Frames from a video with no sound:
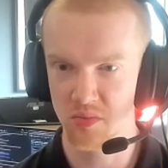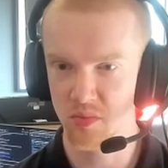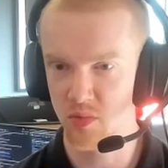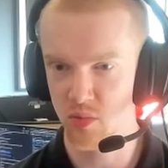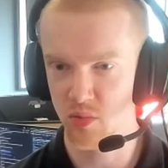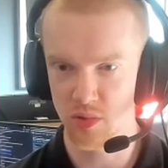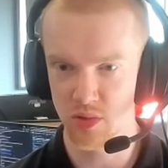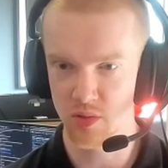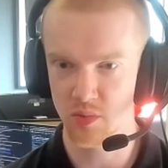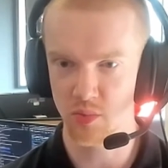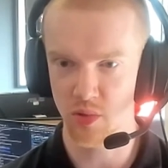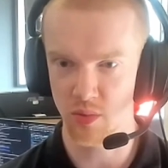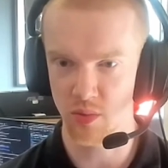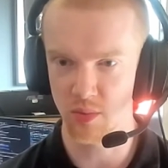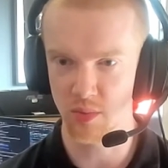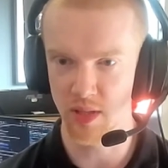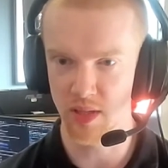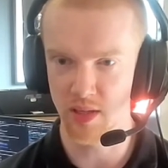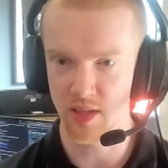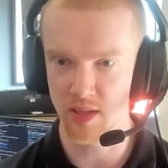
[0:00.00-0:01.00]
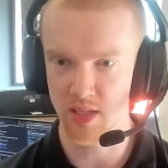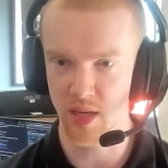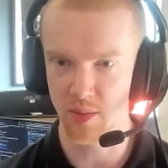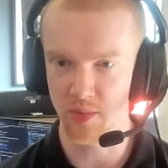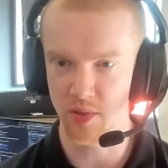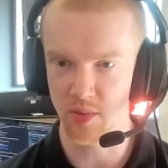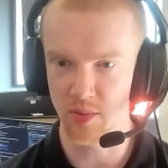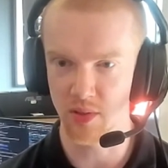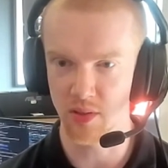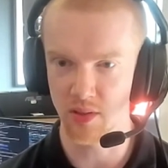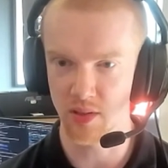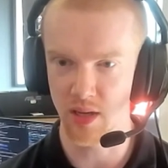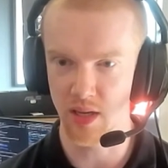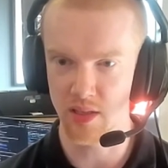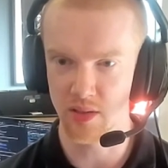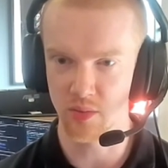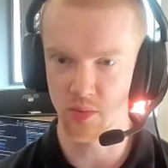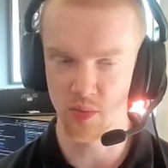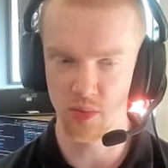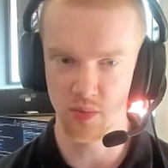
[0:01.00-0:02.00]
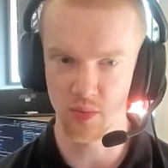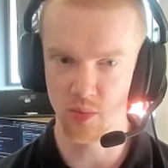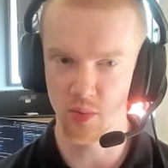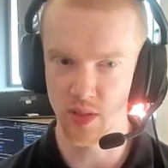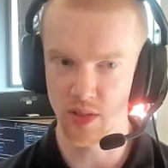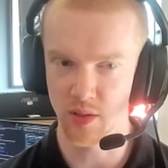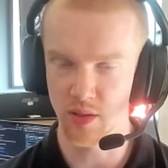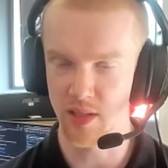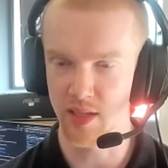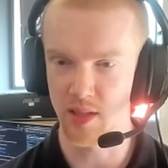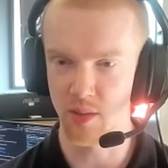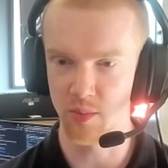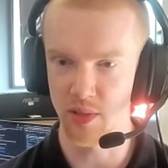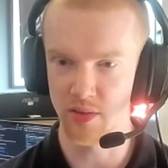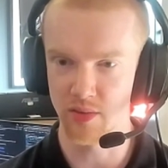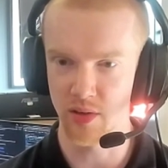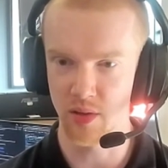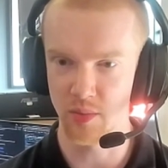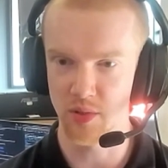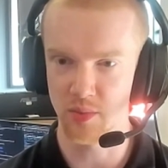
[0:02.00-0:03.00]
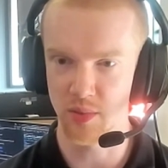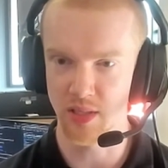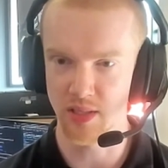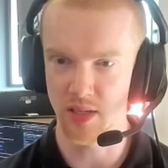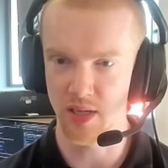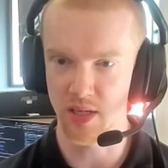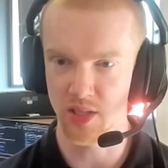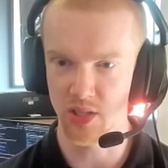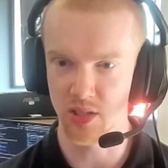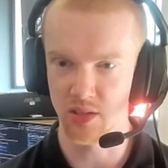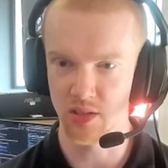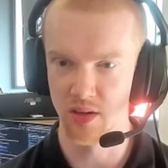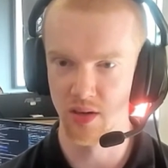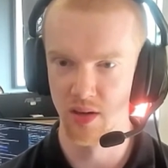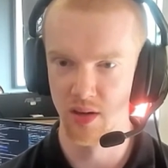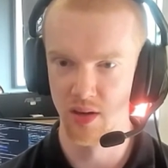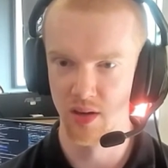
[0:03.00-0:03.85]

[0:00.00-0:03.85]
was probably acceptable, and with a little bit of optimization,